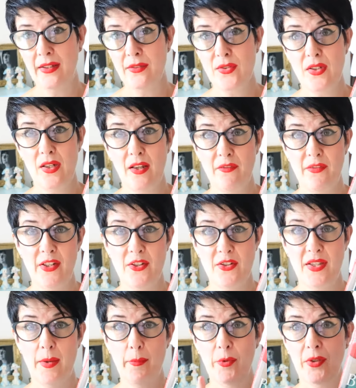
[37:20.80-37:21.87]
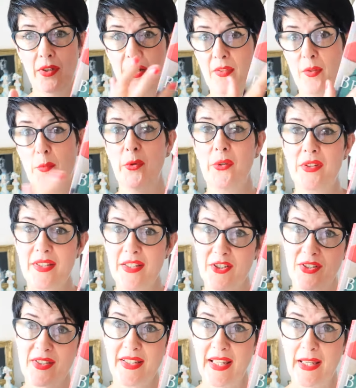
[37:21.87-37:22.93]
else till I finish that book, and other books I
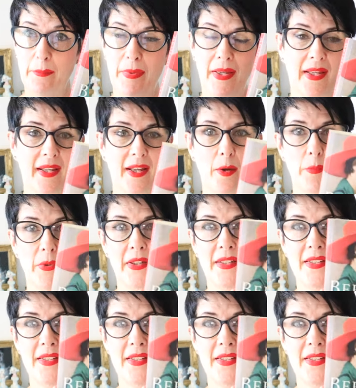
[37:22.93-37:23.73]
just keep picking up and